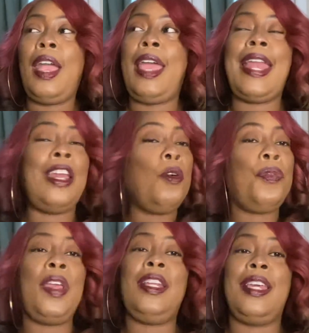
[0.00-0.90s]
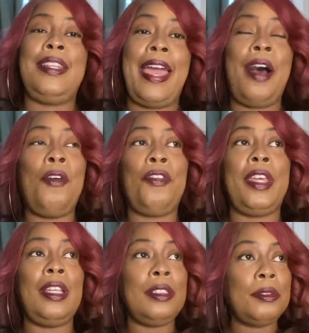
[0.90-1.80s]
And I don't think that
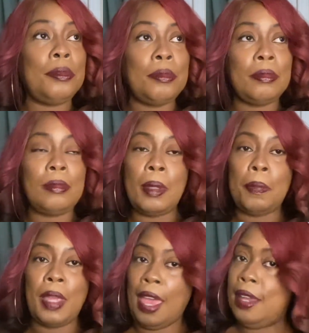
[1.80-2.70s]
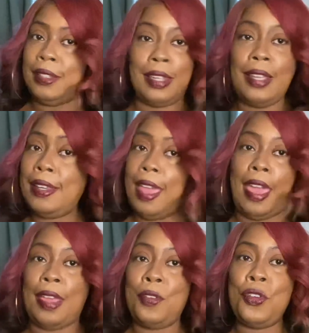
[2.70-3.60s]
Dalvin had done
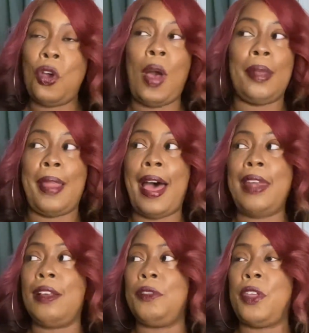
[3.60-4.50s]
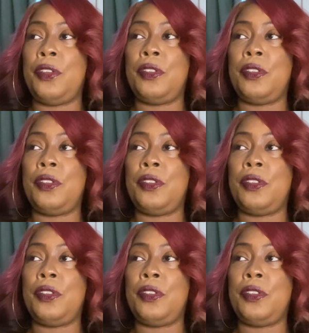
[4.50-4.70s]
that. You know, a lot of